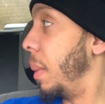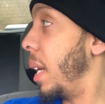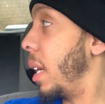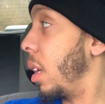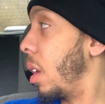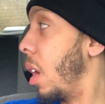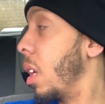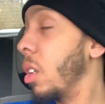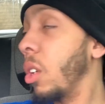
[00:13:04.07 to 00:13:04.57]

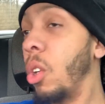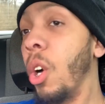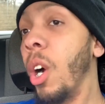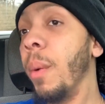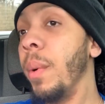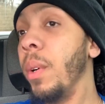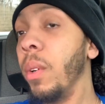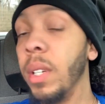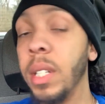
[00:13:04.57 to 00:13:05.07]
and the other car,
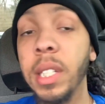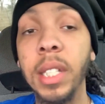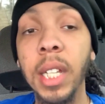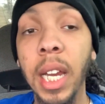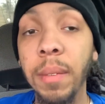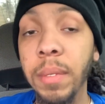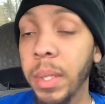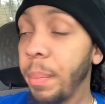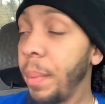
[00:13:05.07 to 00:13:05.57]
we going the
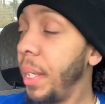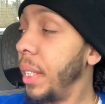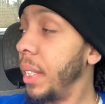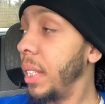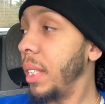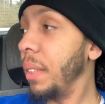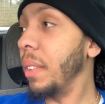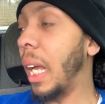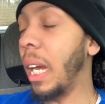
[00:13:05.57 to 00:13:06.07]
same speed and
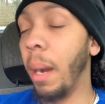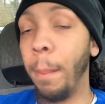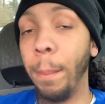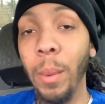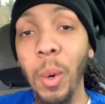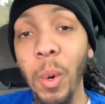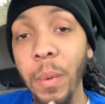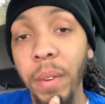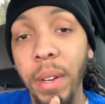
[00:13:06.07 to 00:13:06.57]
shit. It's like a
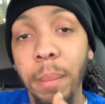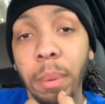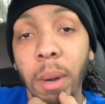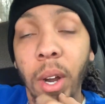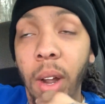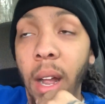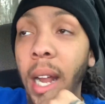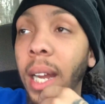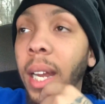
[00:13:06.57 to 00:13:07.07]
movie,
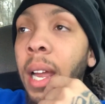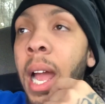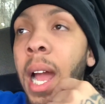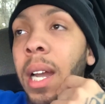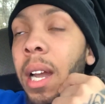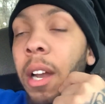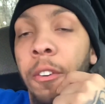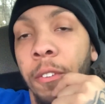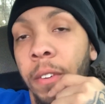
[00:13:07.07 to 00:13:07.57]
bro. I I
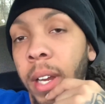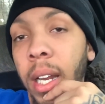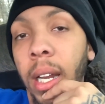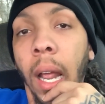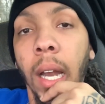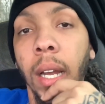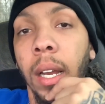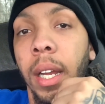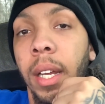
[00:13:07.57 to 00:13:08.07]
never forget
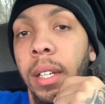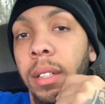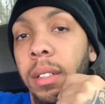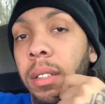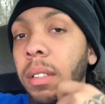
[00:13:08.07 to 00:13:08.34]
that night.